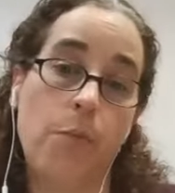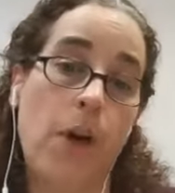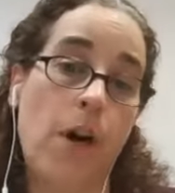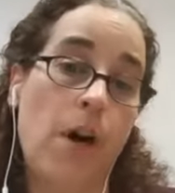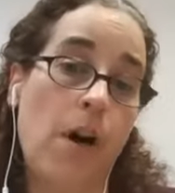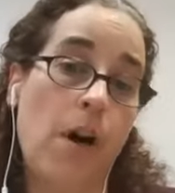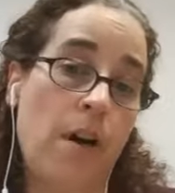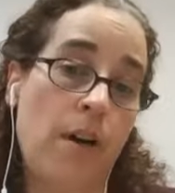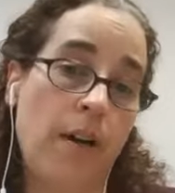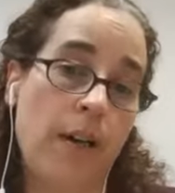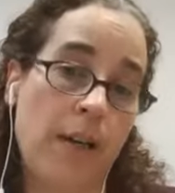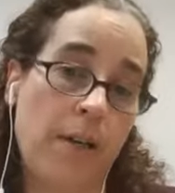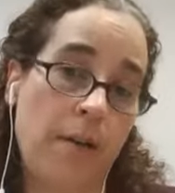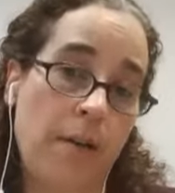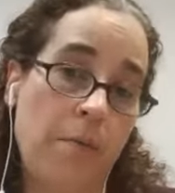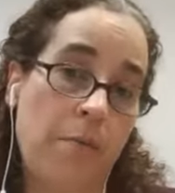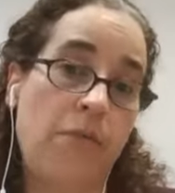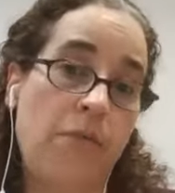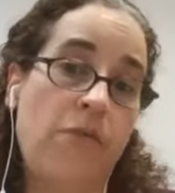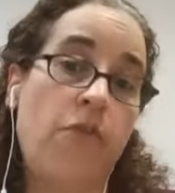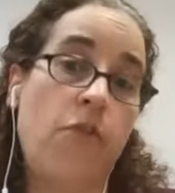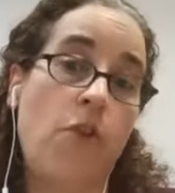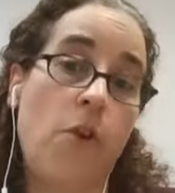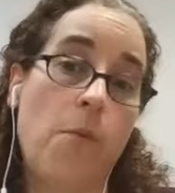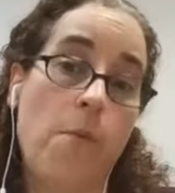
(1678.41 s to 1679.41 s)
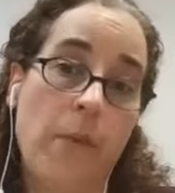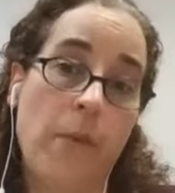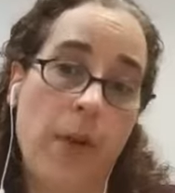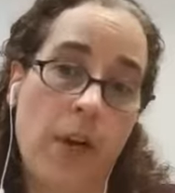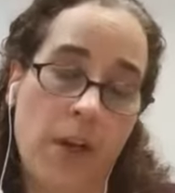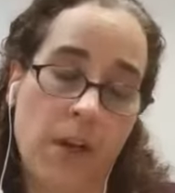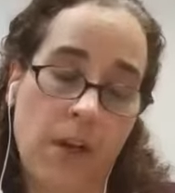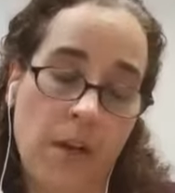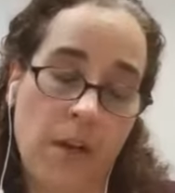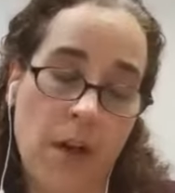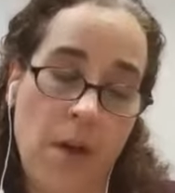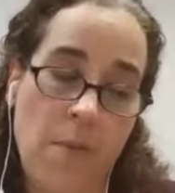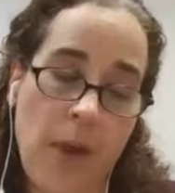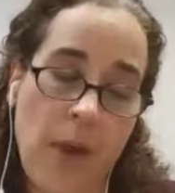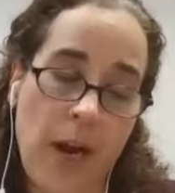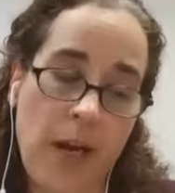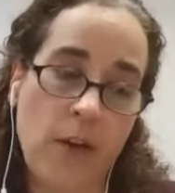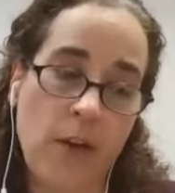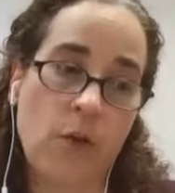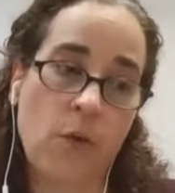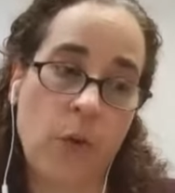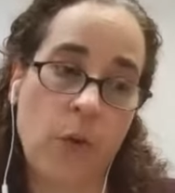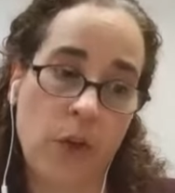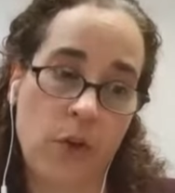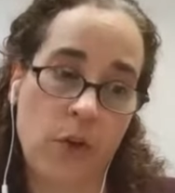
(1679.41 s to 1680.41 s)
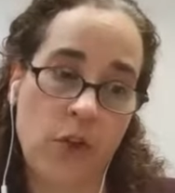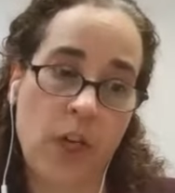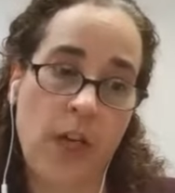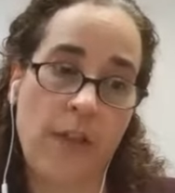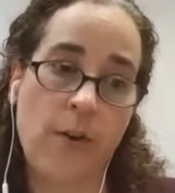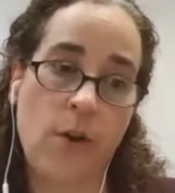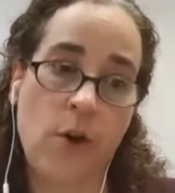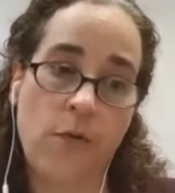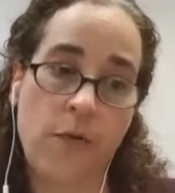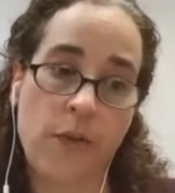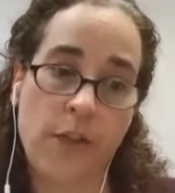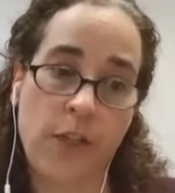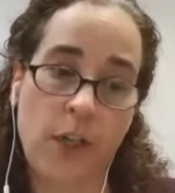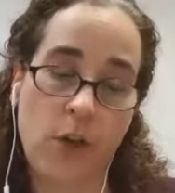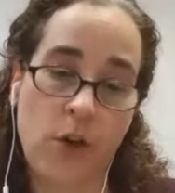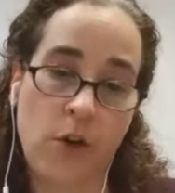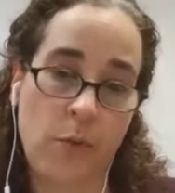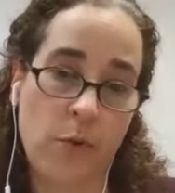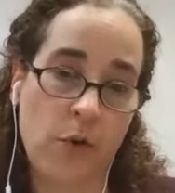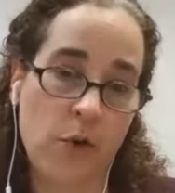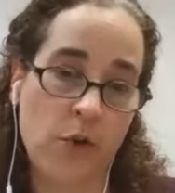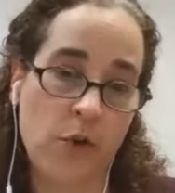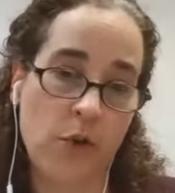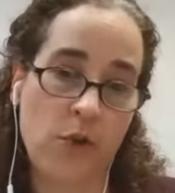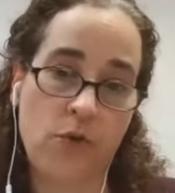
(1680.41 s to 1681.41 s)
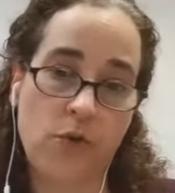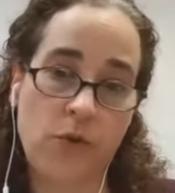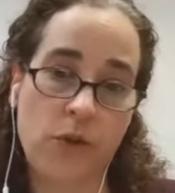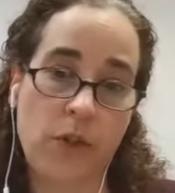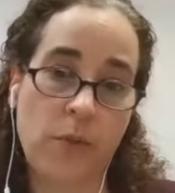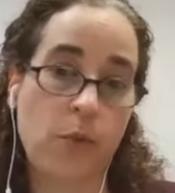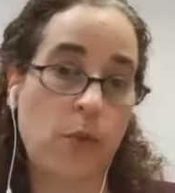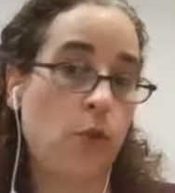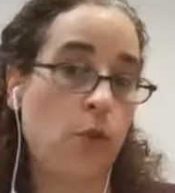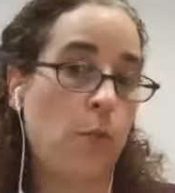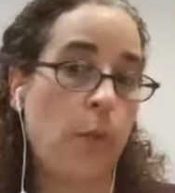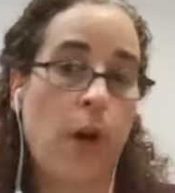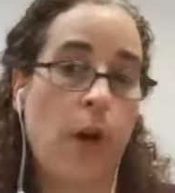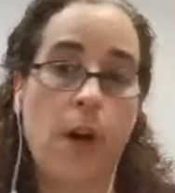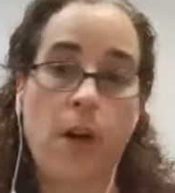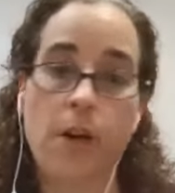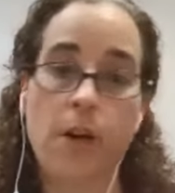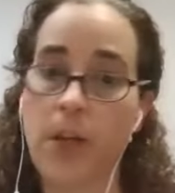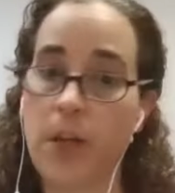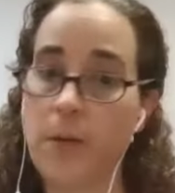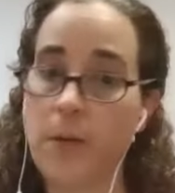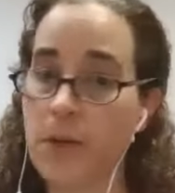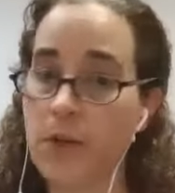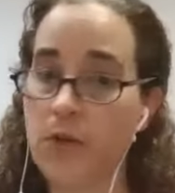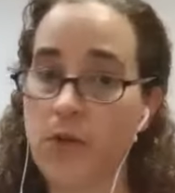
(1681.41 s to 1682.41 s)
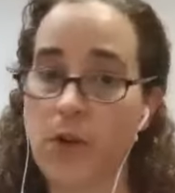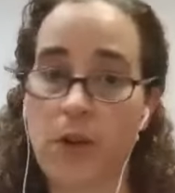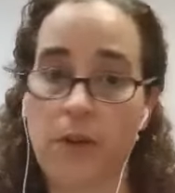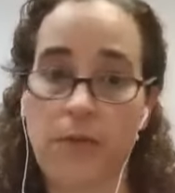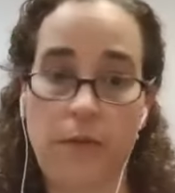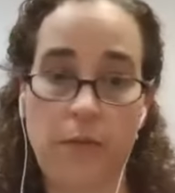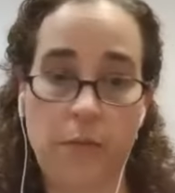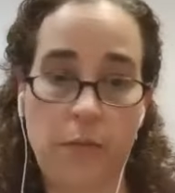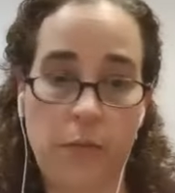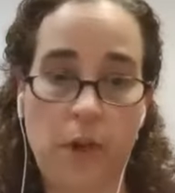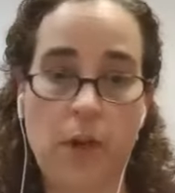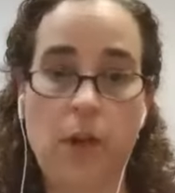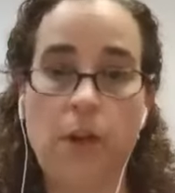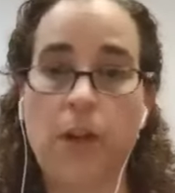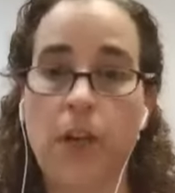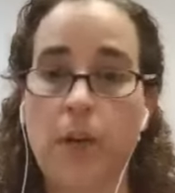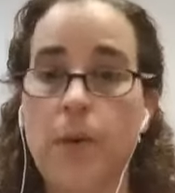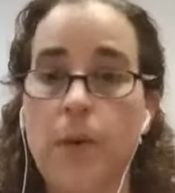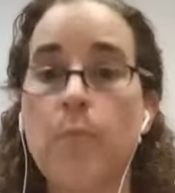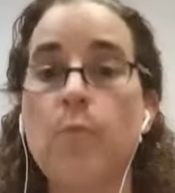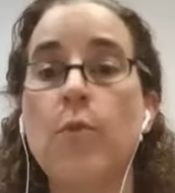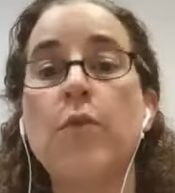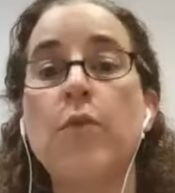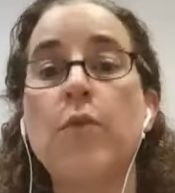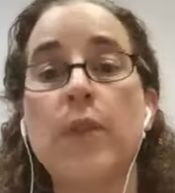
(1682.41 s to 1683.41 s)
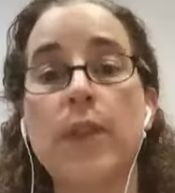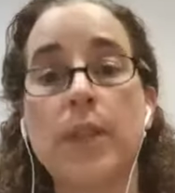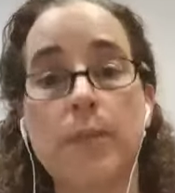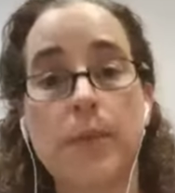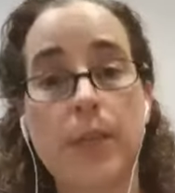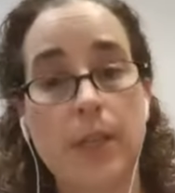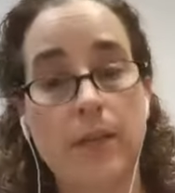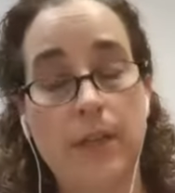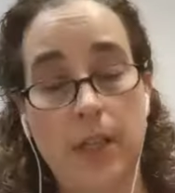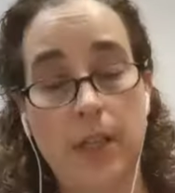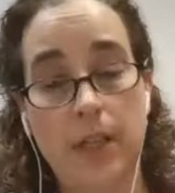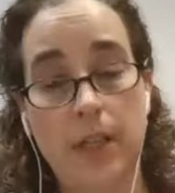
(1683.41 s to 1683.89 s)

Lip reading: but aren't it for a manual wheelchair that offers a lot of postural support, but aren't going to be moving themselves